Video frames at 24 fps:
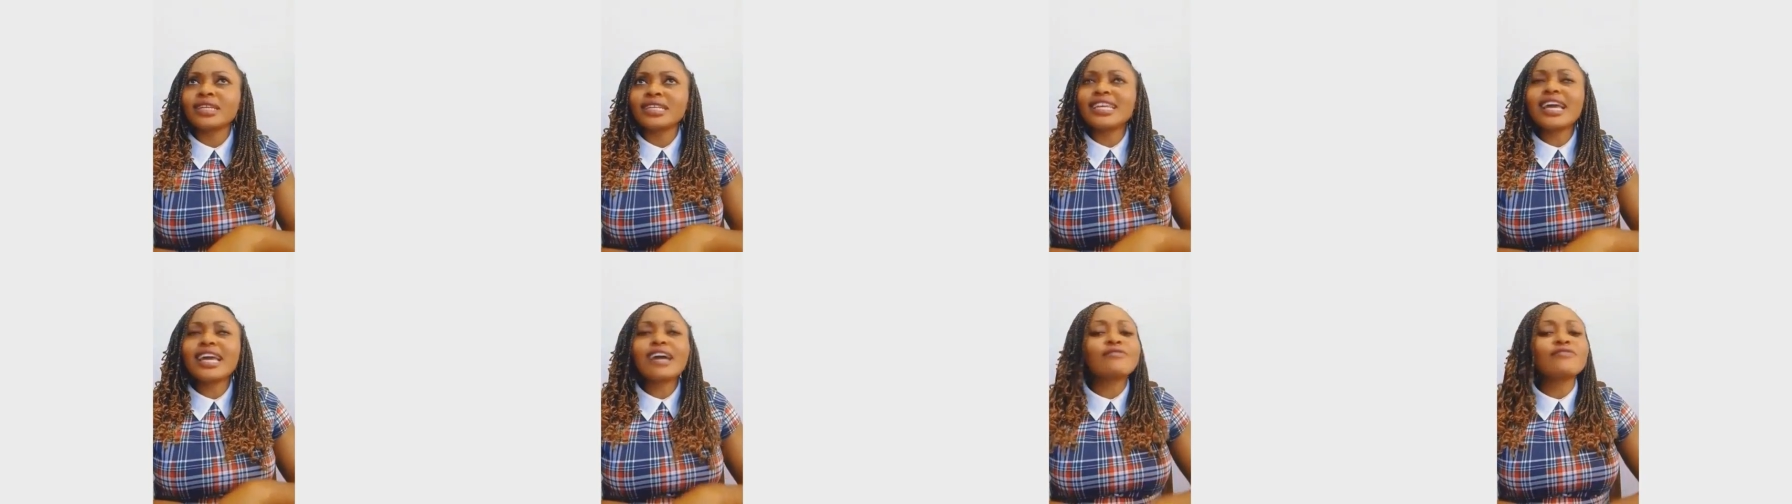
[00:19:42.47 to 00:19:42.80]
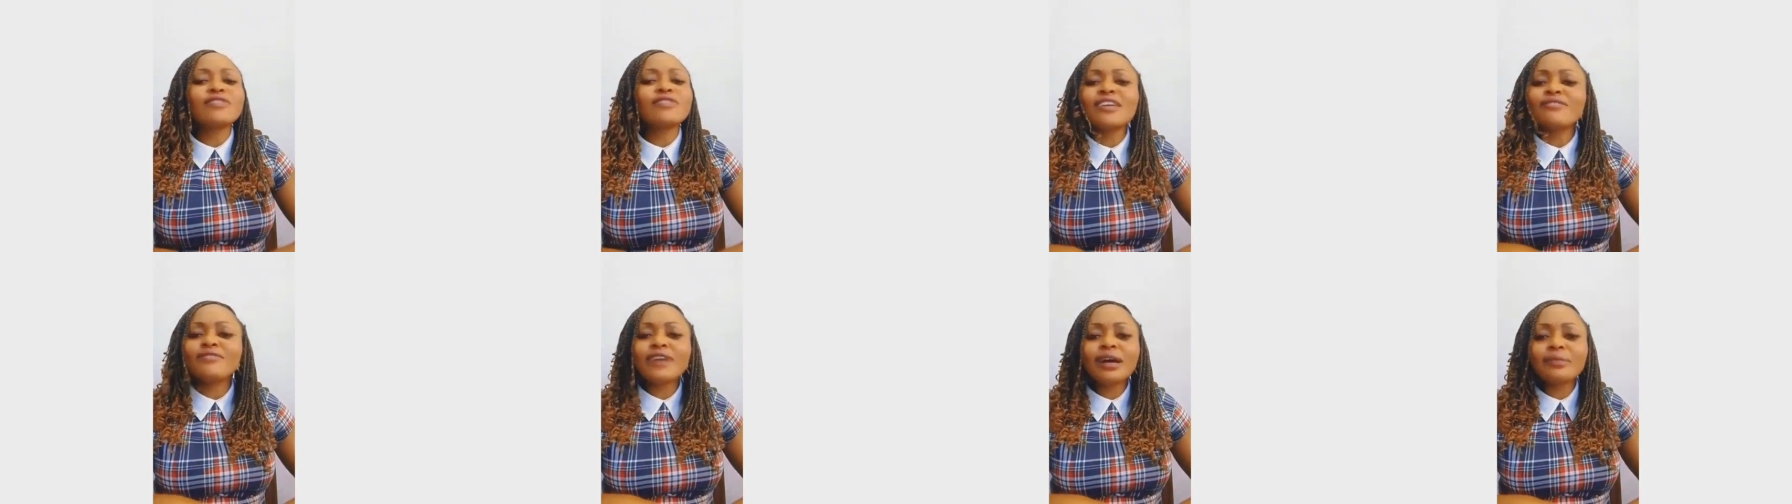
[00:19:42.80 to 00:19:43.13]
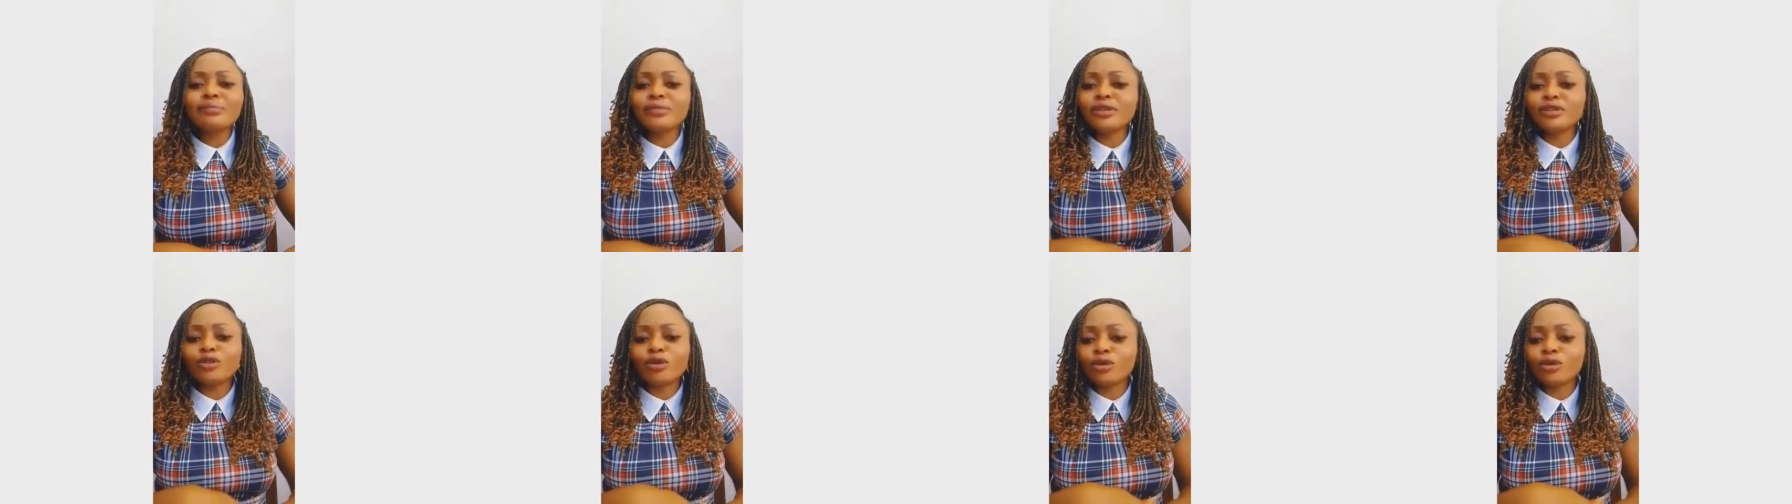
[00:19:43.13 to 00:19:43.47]
They have never
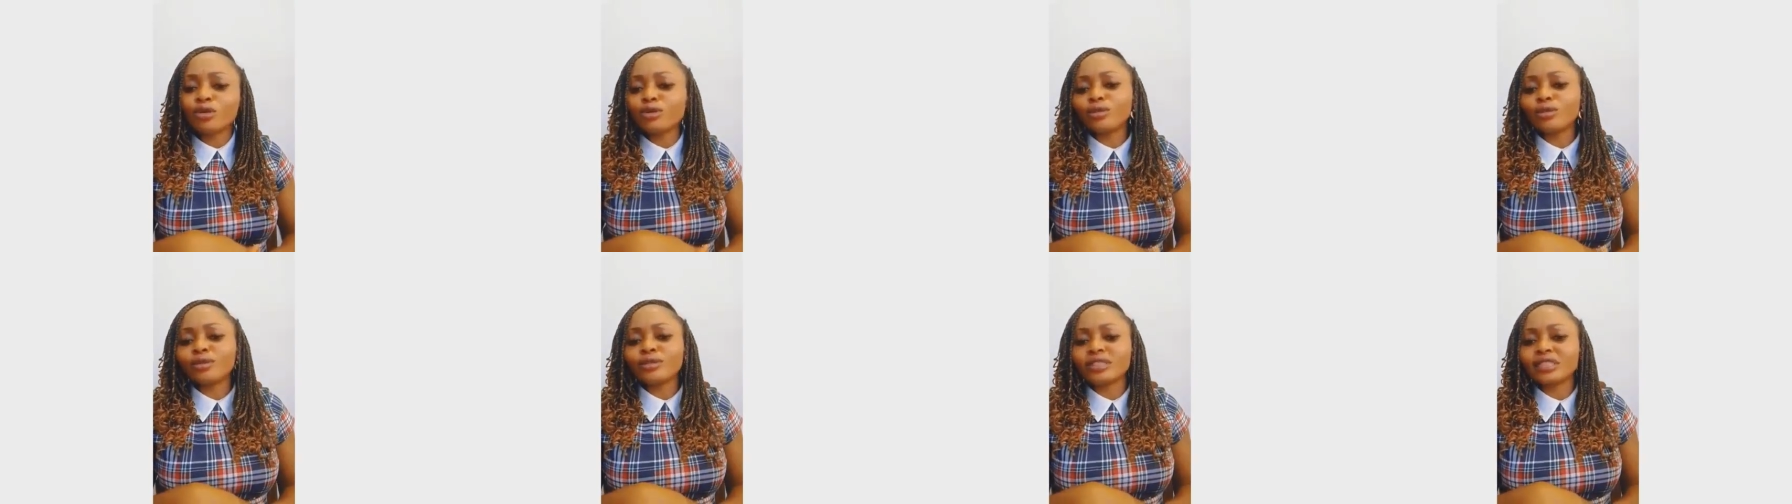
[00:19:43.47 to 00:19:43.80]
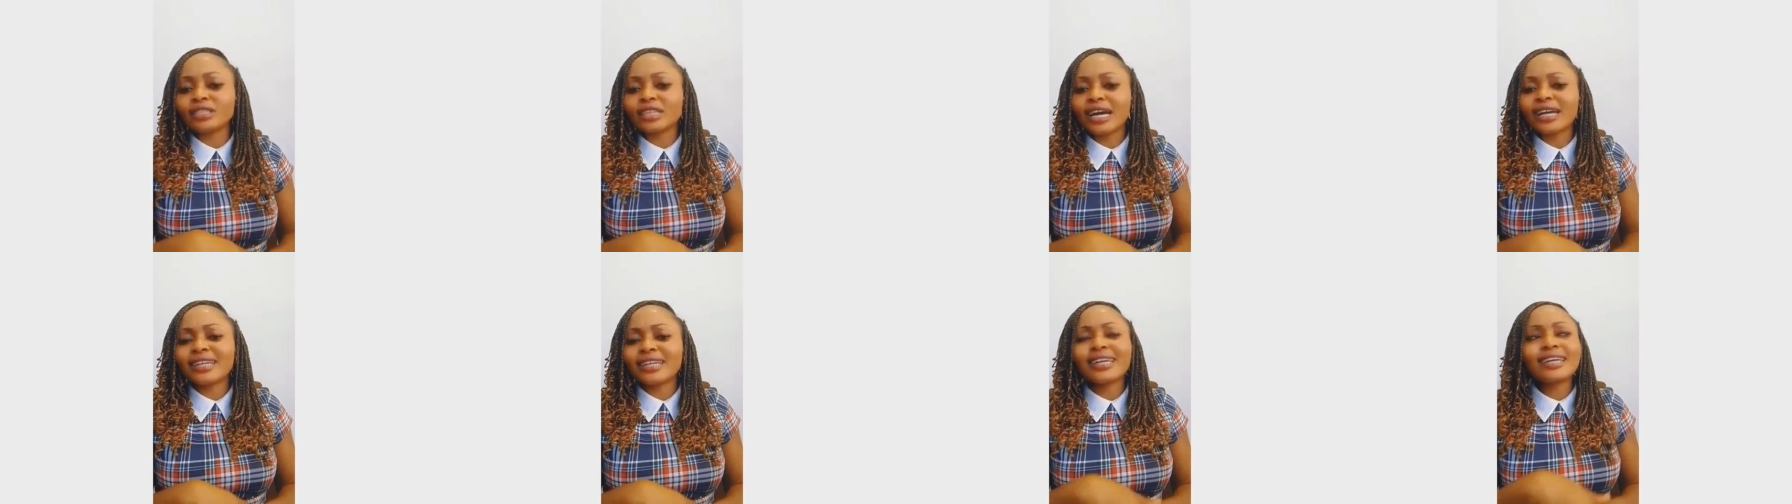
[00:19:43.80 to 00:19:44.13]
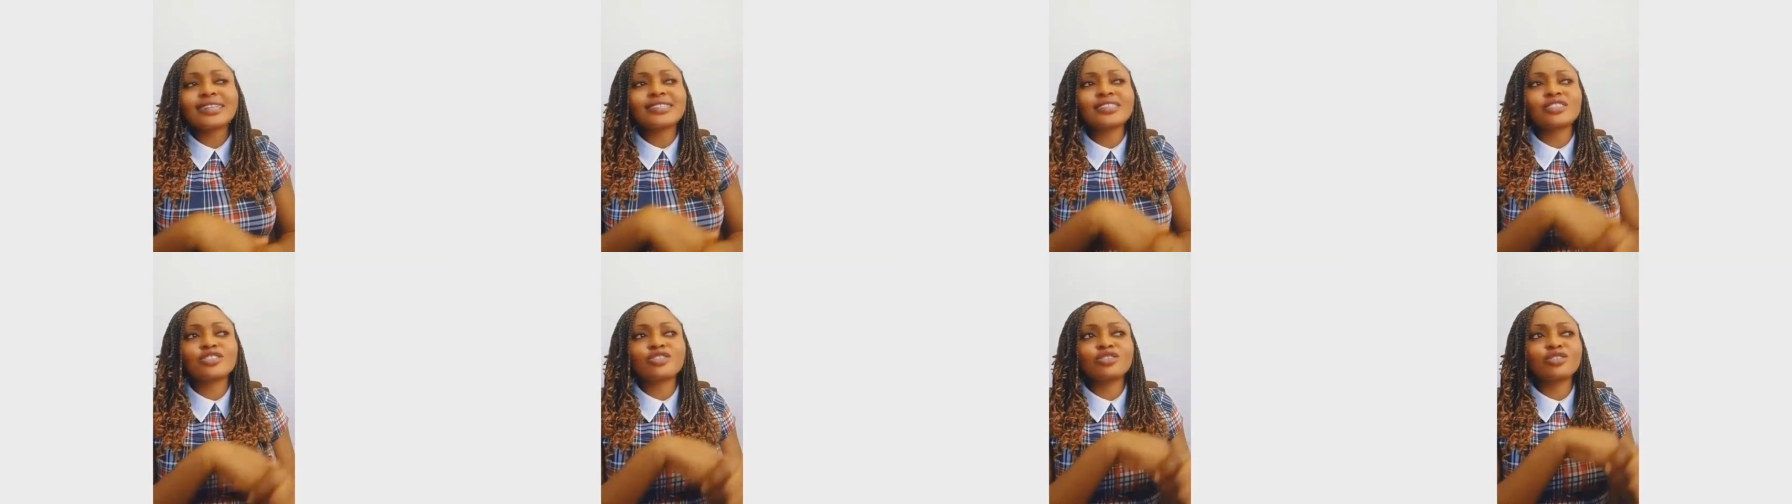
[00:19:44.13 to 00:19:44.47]
been honored. And
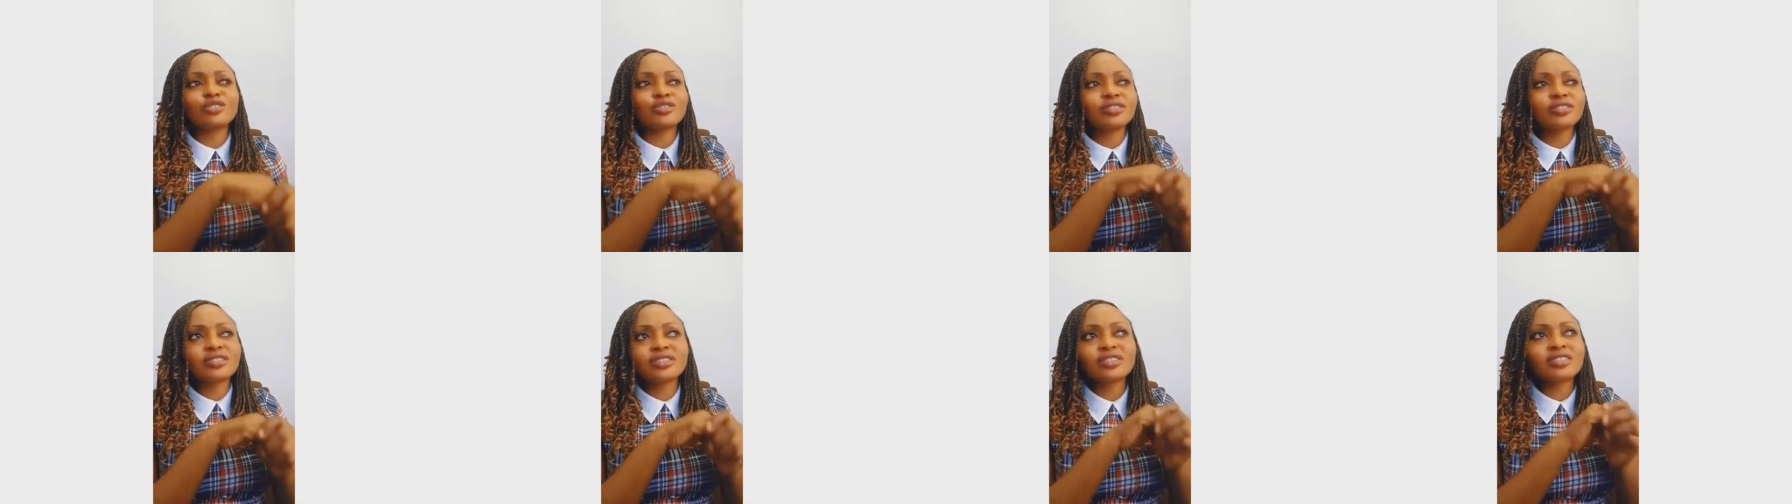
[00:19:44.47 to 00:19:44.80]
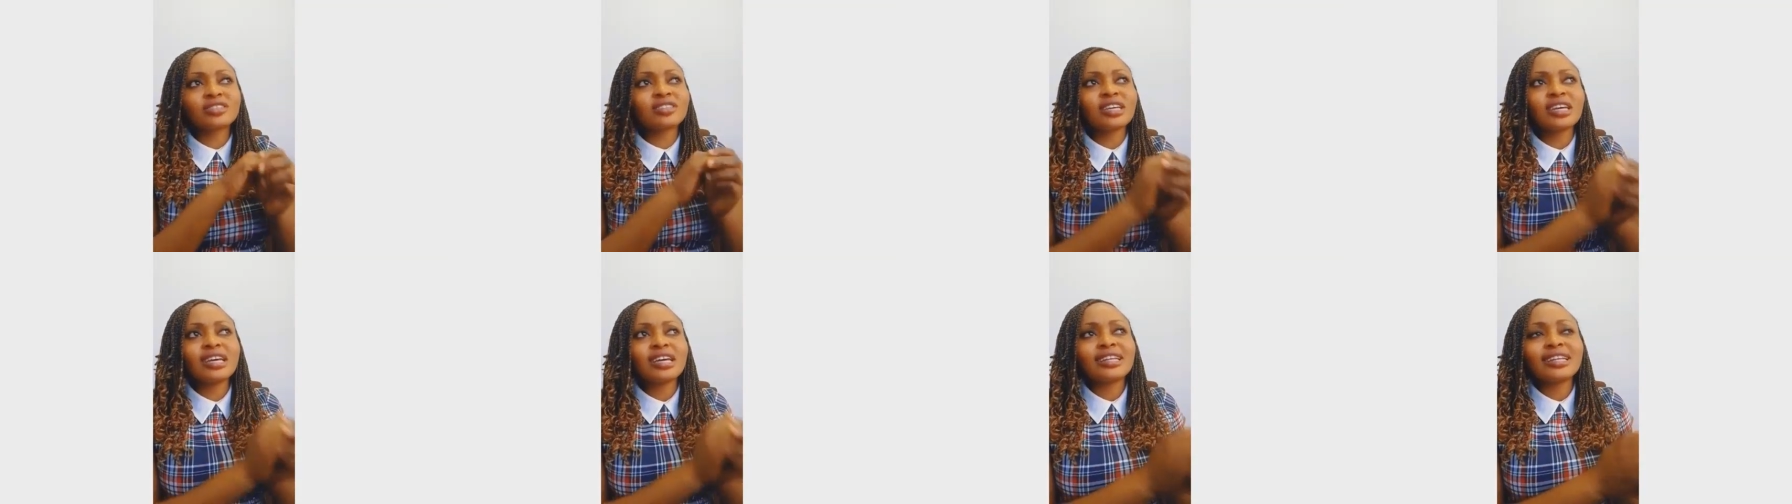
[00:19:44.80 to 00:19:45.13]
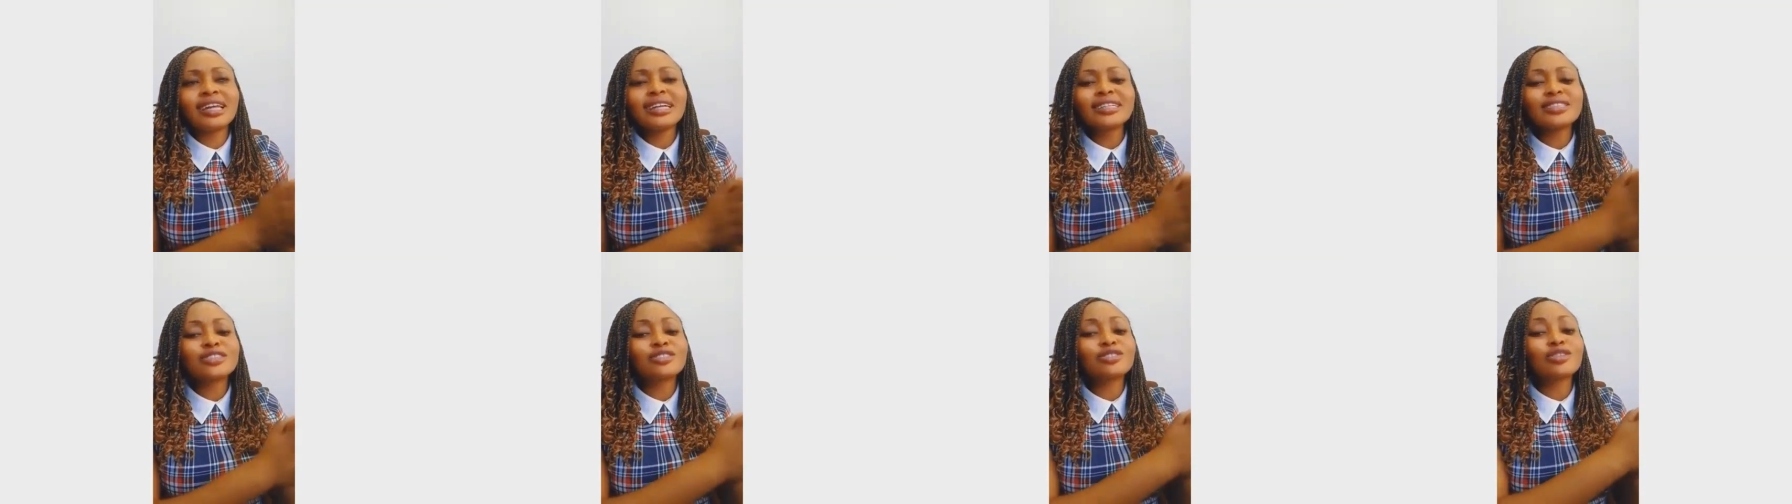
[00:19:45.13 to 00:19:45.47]
that is just
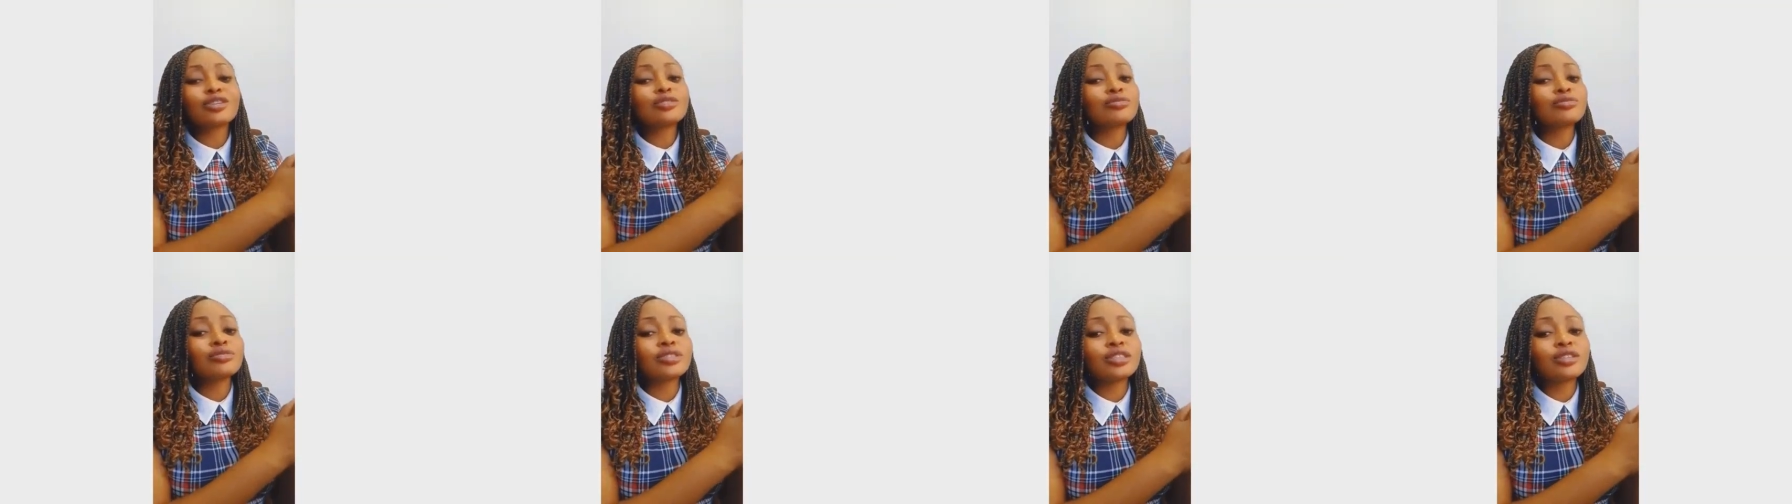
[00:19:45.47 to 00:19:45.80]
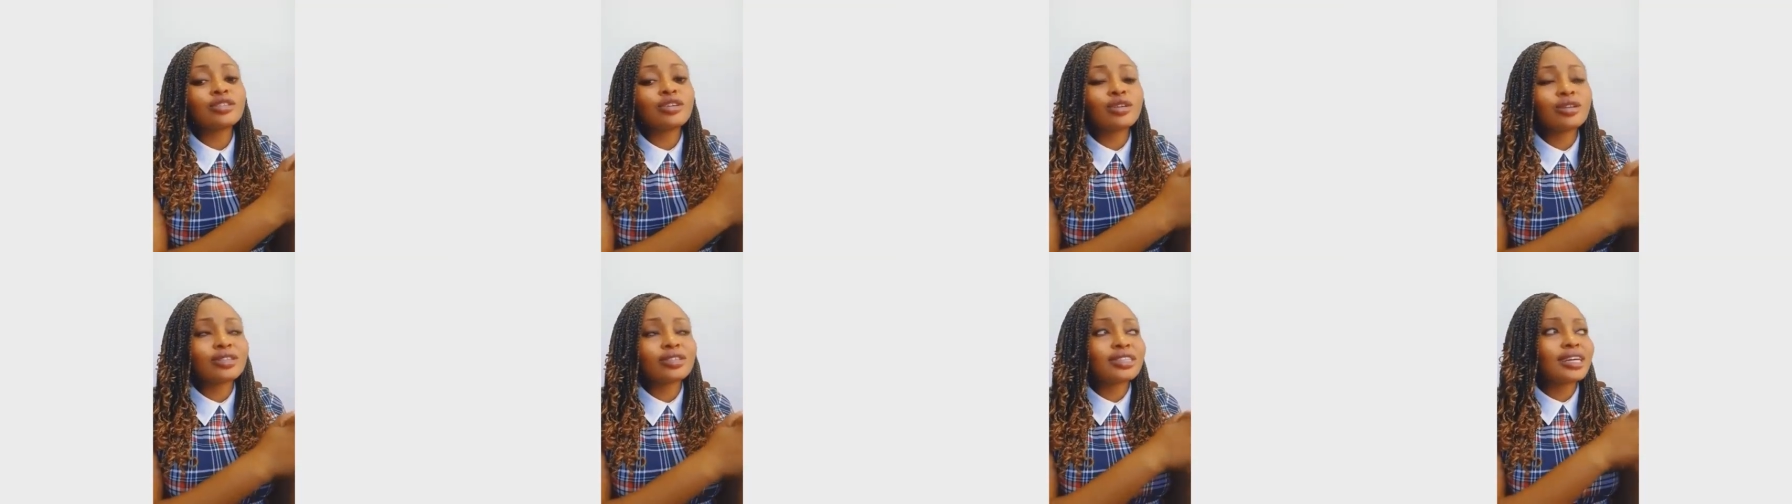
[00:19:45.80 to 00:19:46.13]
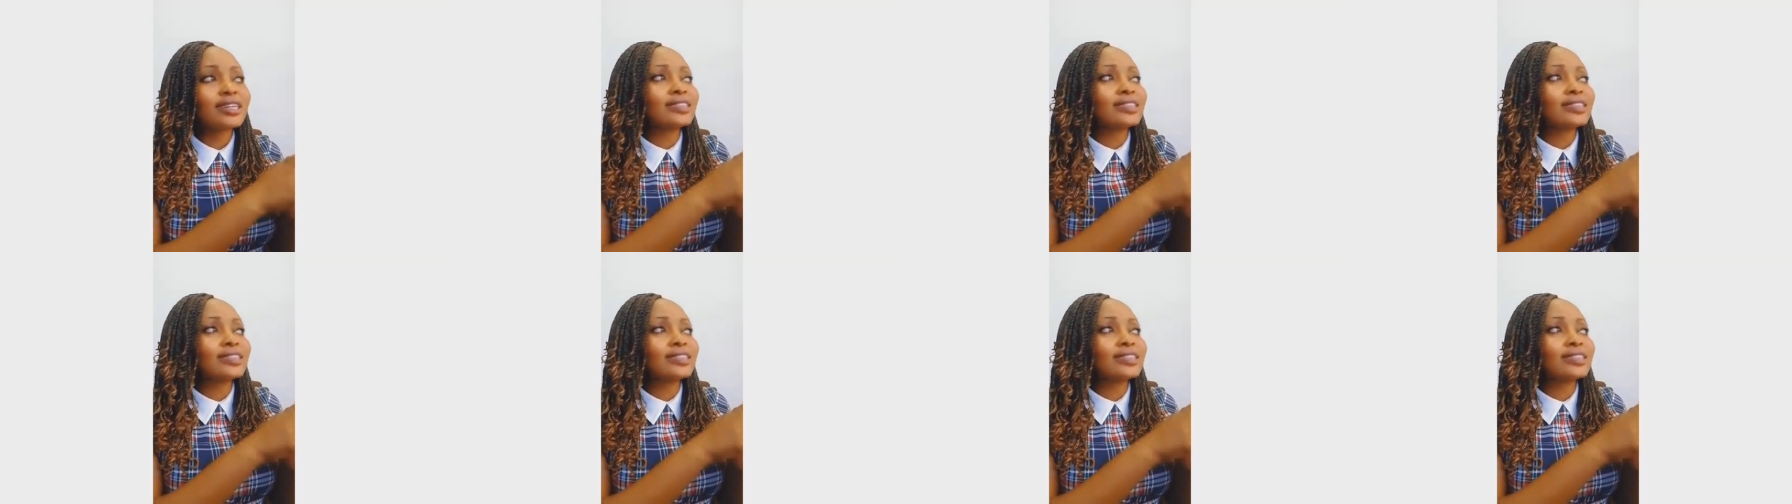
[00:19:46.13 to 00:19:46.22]
ridiculous.